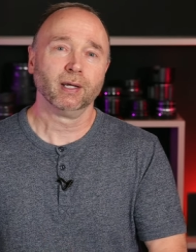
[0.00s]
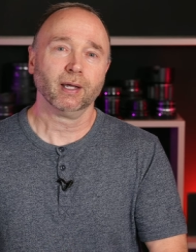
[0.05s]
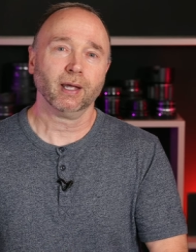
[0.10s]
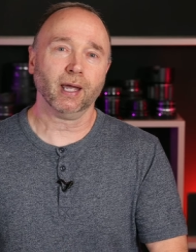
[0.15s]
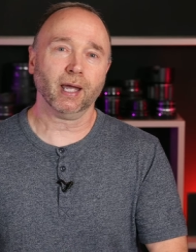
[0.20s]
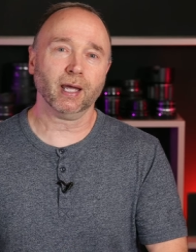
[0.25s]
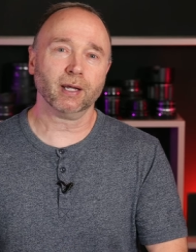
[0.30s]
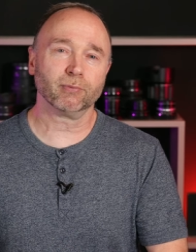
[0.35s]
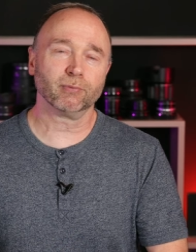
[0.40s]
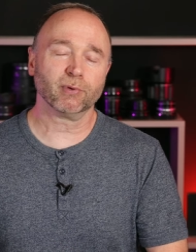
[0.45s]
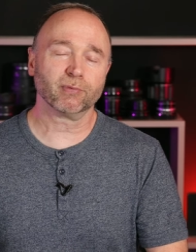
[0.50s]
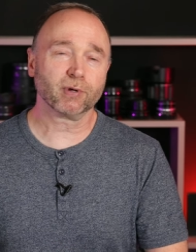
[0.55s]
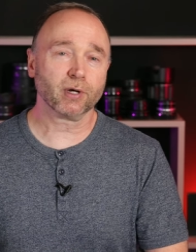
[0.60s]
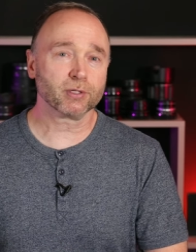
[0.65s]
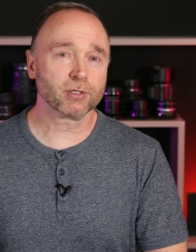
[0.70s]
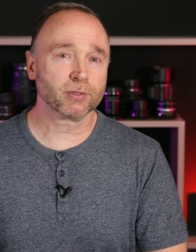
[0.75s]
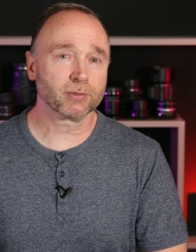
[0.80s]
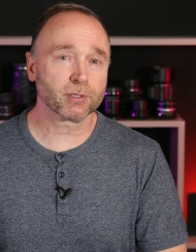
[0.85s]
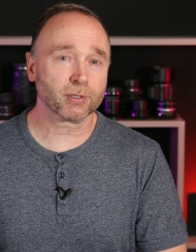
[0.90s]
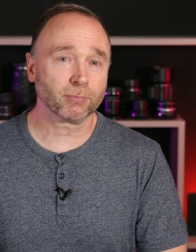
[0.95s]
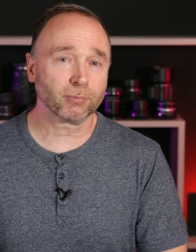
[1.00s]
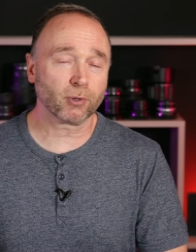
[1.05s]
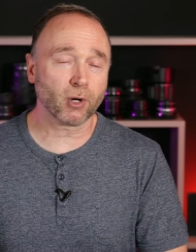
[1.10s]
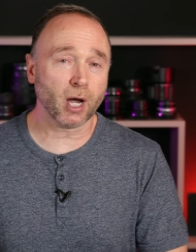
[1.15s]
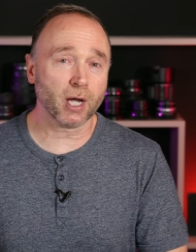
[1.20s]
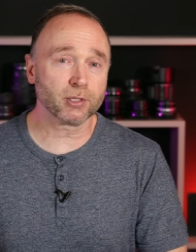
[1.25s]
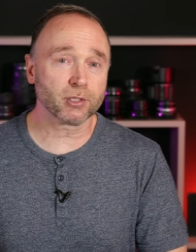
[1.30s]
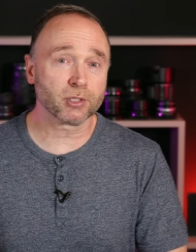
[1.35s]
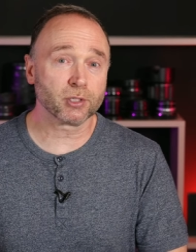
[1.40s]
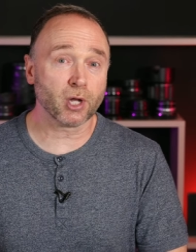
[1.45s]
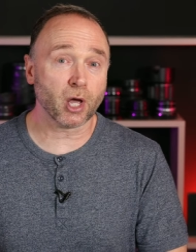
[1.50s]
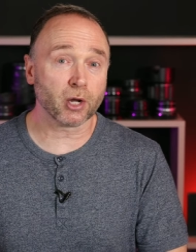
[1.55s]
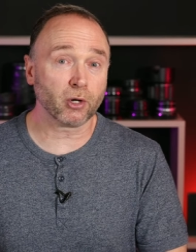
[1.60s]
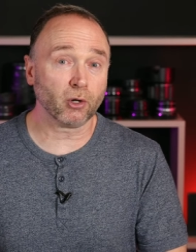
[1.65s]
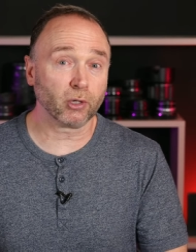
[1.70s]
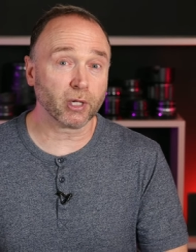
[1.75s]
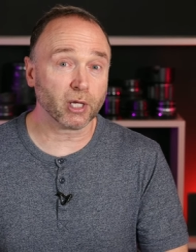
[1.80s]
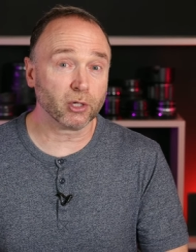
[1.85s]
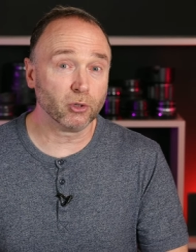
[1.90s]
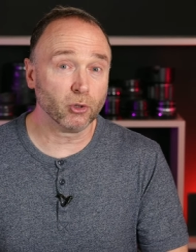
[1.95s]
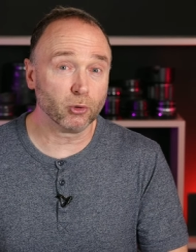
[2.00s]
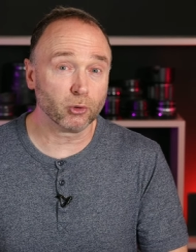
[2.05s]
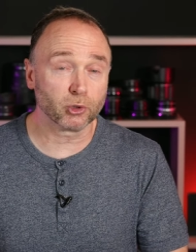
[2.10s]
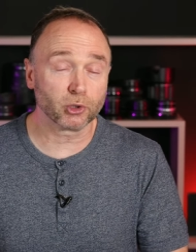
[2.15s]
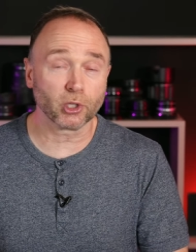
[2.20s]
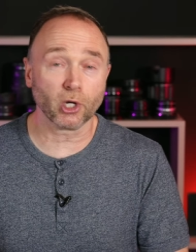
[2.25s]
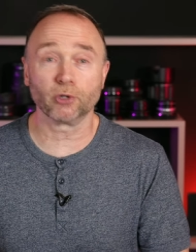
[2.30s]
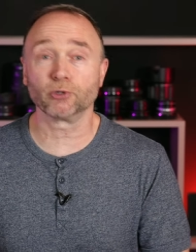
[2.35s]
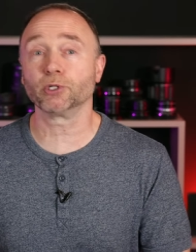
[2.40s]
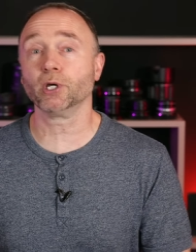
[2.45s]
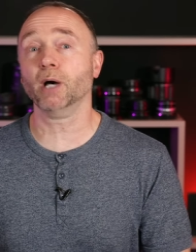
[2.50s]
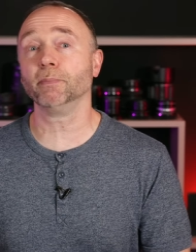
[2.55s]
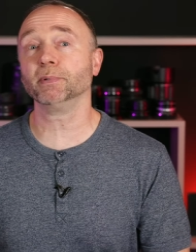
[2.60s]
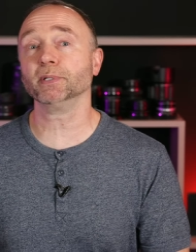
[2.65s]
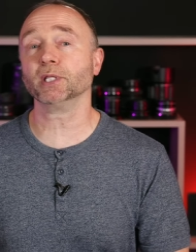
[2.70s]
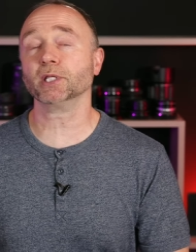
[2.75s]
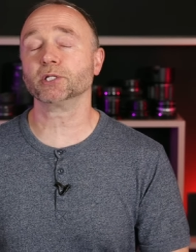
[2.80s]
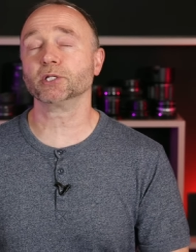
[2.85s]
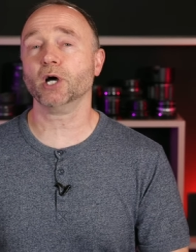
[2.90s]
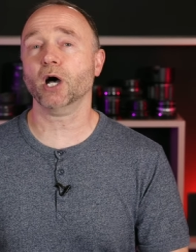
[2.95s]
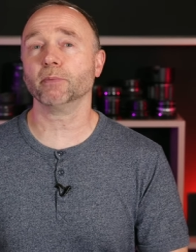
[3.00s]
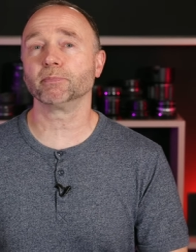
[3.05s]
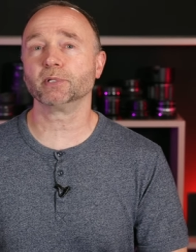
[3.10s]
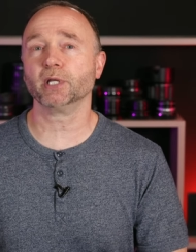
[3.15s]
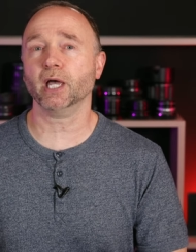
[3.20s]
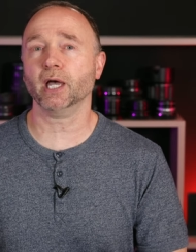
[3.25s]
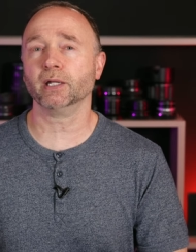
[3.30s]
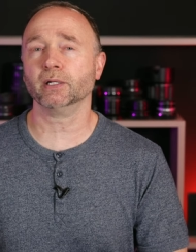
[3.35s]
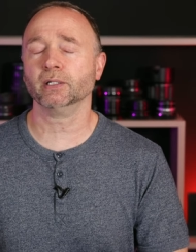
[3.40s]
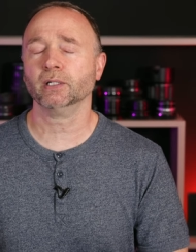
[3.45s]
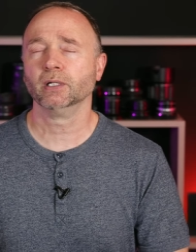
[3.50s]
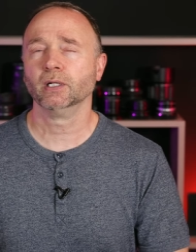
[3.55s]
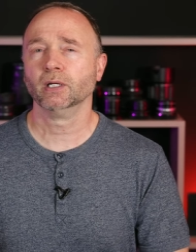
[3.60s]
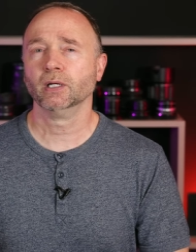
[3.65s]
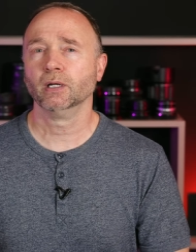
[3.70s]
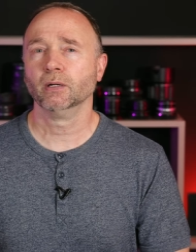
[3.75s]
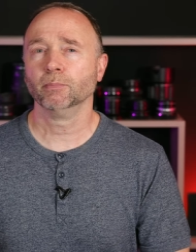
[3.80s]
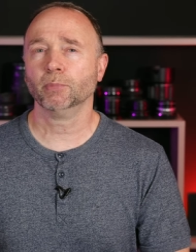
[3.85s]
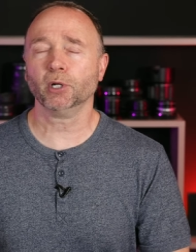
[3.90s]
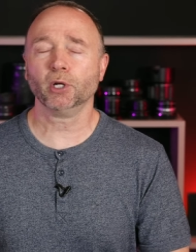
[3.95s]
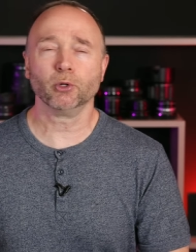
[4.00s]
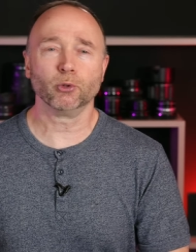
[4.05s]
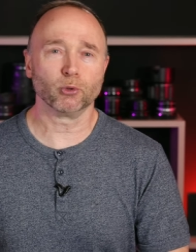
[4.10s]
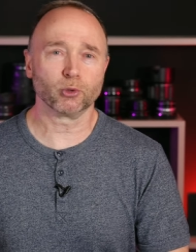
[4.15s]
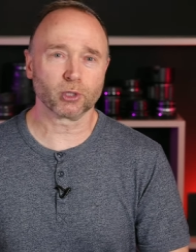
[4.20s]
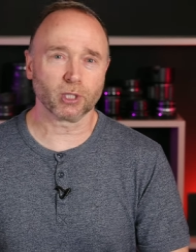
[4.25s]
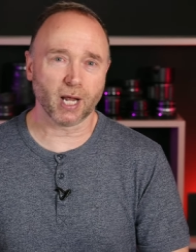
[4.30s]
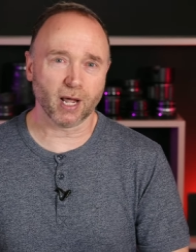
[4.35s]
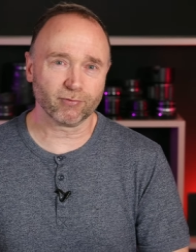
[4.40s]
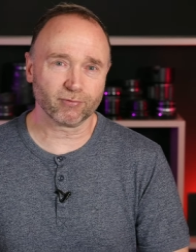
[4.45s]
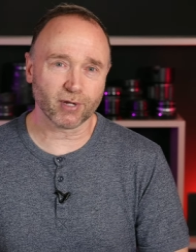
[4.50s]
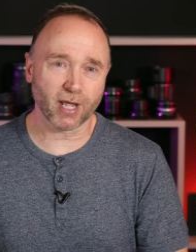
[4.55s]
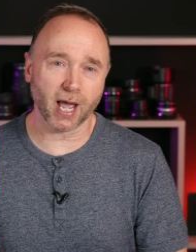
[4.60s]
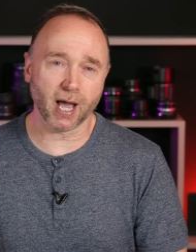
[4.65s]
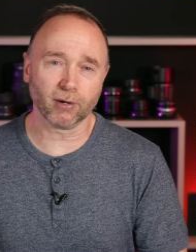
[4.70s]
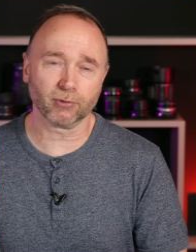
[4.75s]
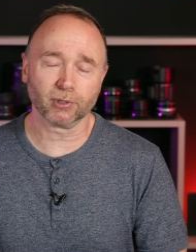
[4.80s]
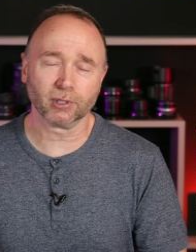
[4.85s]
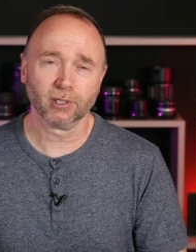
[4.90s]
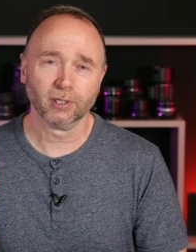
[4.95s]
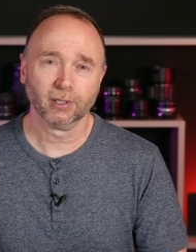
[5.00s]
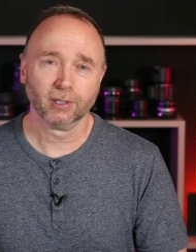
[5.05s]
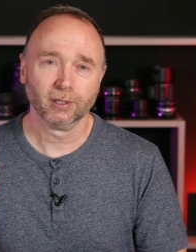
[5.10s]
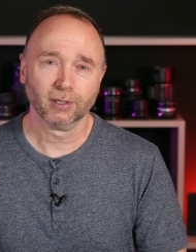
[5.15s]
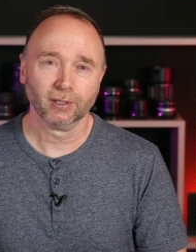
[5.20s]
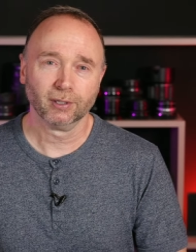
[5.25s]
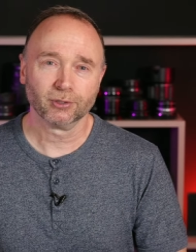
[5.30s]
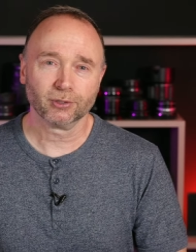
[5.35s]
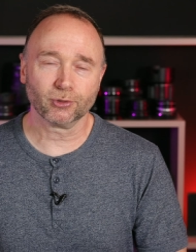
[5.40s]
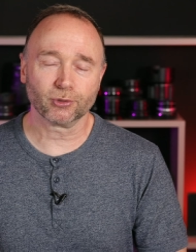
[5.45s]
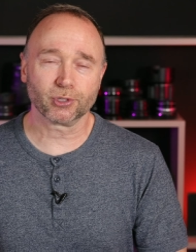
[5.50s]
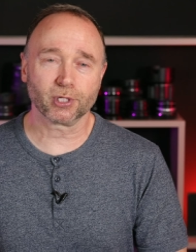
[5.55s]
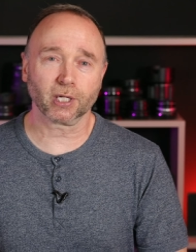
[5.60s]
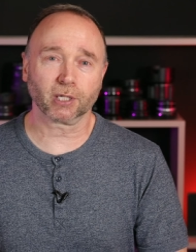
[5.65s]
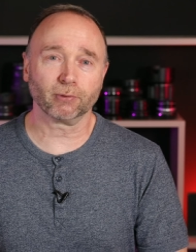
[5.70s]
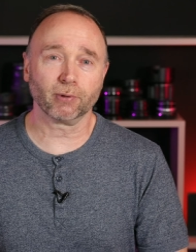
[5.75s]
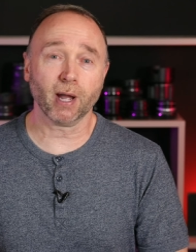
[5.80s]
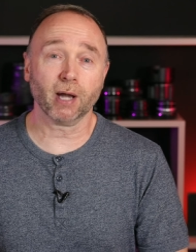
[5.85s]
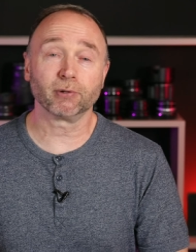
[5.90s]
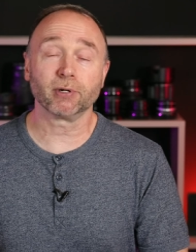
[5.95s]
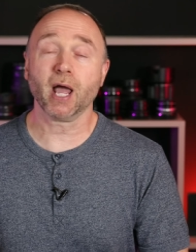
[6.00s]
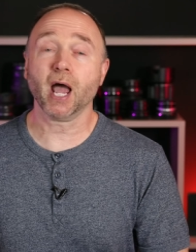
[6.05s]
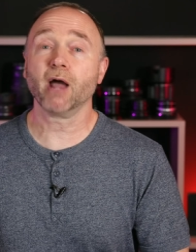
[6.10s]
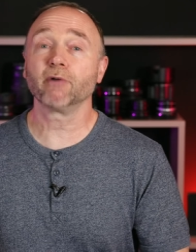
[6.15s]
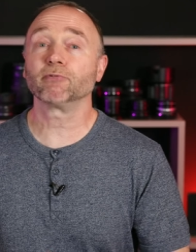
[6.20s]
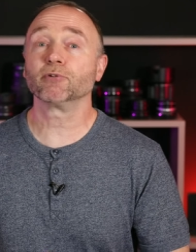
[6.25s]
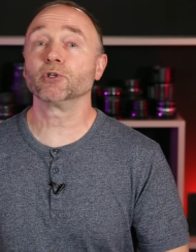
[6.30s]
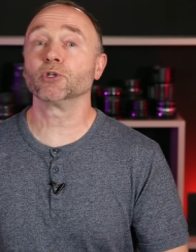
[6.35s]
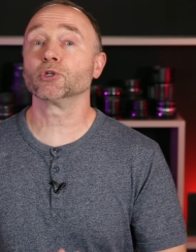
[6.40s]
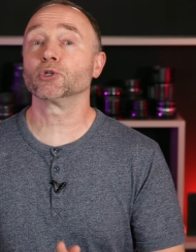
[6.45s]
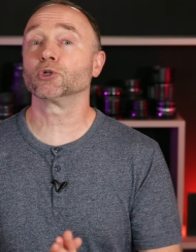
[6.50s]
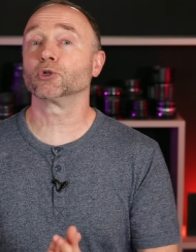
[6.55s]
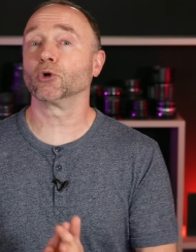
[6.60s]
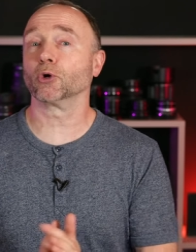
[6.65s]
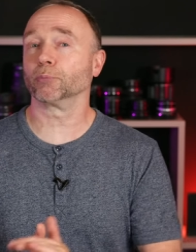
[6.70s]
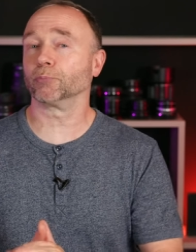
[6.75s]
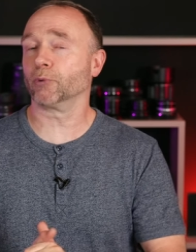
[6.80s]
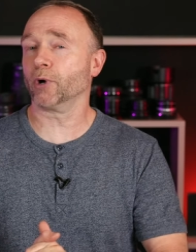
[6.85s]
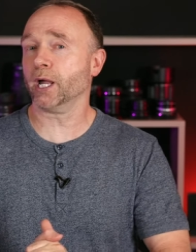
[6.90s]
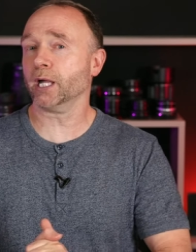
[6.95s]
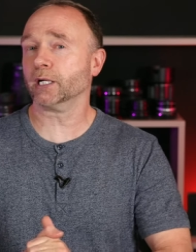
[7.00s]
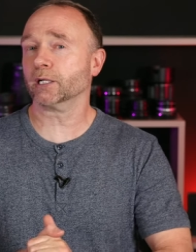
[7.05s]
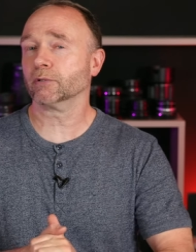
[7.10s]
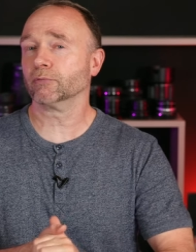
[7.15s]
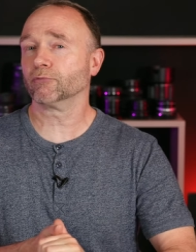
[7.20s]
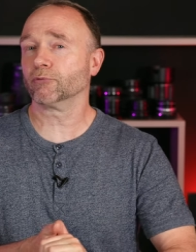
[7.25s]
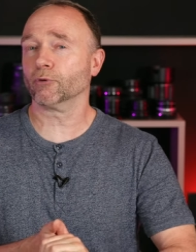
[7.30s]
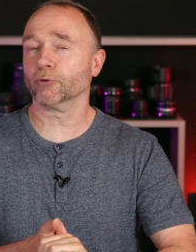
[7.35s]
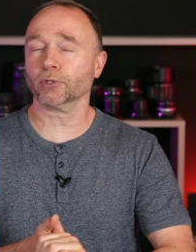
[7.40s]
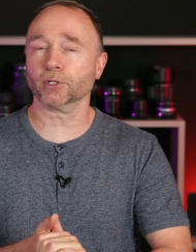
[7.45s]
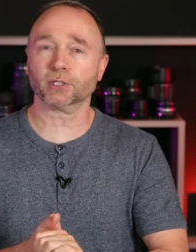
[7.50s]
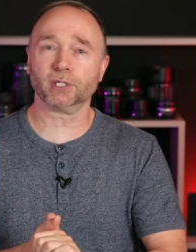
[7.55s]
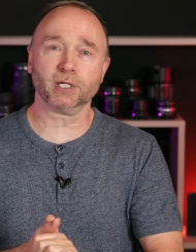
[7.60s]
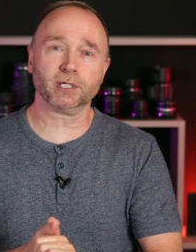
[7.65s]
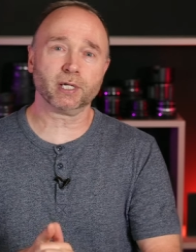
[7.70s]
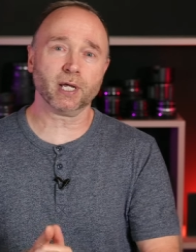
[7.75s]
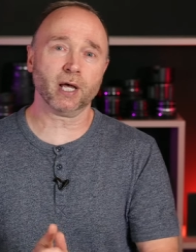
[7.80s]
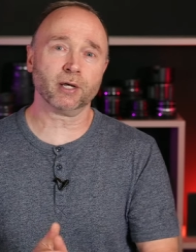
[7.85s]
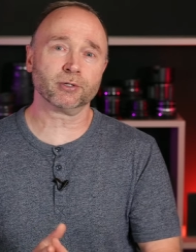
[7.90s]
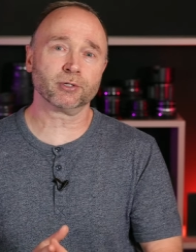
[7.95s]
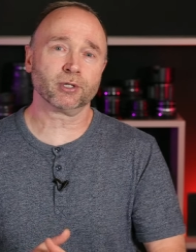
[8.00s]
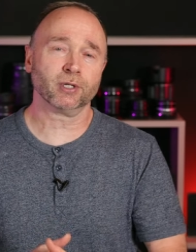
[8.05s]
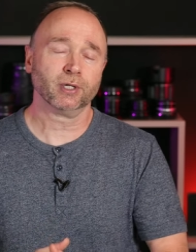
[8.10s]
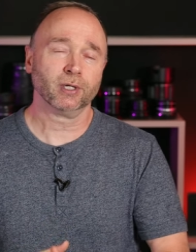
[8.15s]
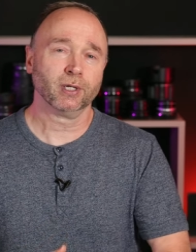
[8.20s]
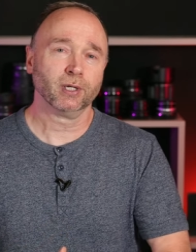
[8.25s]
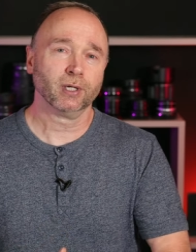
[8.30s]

And we've got some surprises not only in who shows up in the top ten, but who's left out. So stick around after this short break for all the details.